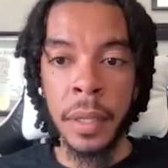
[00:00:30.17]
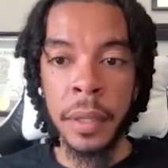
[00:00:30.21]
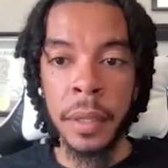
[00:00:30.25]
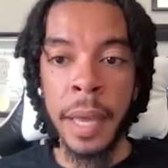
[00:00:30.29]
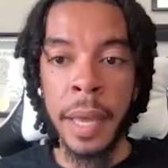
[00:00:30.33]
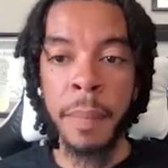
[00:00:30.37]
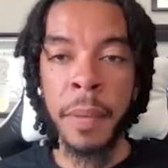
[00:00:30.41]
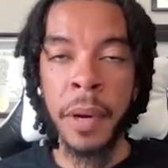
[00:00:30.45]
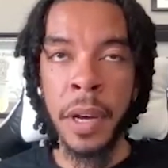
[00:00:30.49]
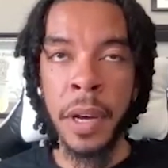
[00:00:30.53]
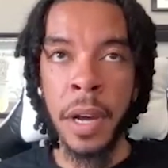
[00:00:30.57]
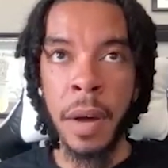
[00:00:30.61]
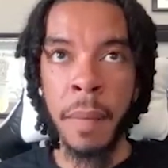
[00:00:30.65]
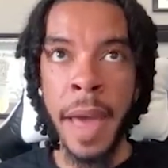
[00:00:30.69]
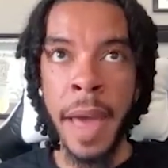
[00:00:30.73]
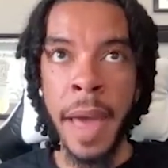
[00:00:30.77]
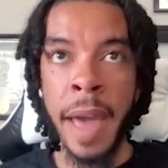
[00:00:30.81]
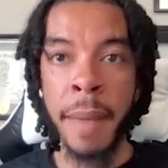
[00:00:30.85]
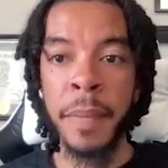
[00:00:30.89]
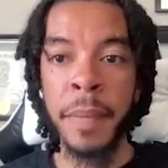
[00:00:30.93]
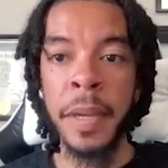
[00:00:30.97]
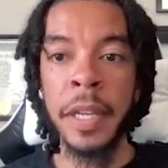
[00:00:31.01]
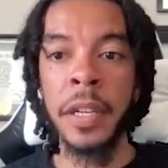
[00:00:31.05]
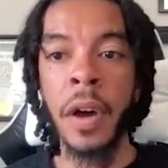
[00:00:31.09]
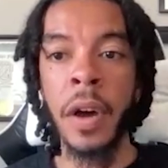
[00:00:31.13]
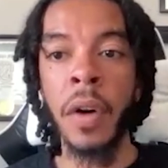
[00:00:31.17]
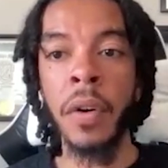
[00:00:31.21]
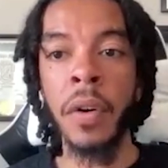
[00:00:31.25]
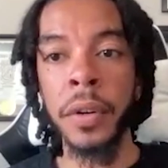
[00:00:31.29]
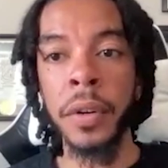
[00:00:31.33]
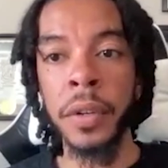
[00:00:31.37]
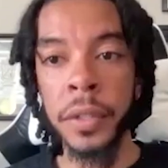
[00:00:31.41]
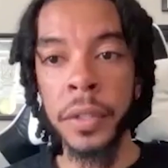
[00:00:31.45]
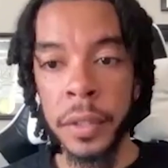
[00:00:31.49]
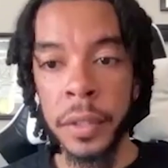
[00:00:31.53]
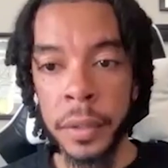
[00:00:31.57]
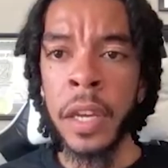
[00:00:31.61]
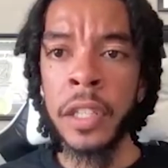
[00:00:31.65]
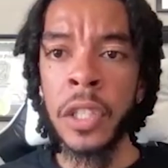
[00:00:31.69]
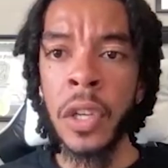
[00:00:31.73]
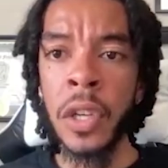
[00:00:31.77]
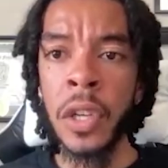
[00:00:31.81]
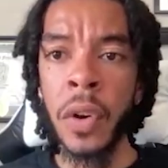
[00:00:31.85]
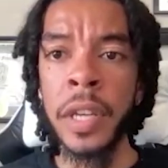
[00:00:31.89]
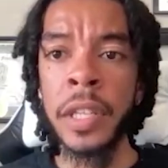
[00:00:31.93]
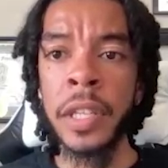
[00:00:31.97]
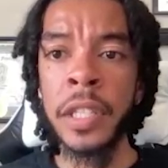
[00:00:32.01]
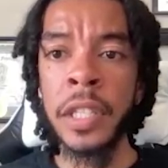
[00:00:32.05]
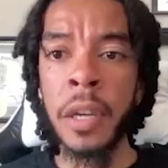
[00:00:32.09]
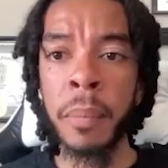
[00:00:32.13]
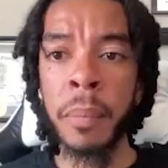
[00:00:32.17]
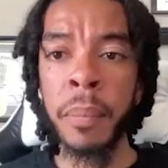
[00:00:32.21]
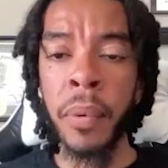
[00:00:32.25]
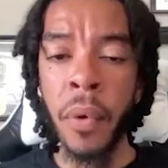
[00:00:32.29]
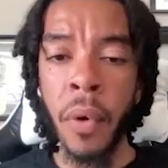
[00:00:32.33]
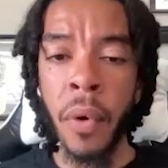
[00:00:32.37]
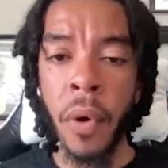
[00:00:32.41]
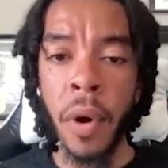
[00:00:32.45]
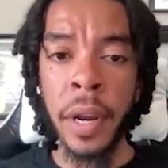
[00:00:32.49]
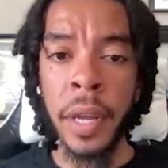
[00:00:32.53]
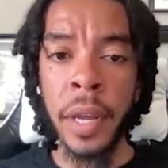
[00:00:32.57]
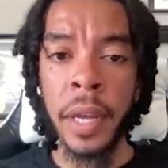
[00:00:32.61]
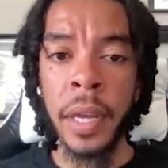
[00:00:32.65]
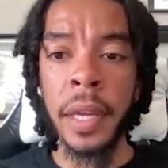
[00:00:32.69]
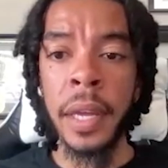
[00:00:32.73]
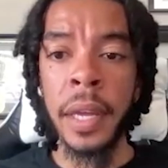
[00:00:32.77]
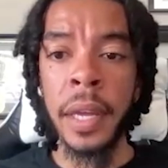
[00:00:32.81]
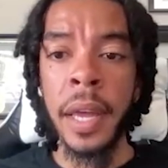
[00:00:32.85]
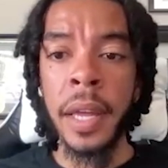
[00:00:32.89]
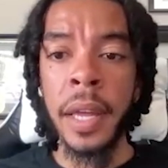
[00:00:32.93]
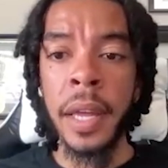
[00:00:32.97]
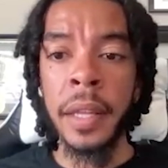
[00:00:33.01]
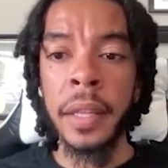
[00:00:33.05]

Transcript: that become happy donors. And so it's important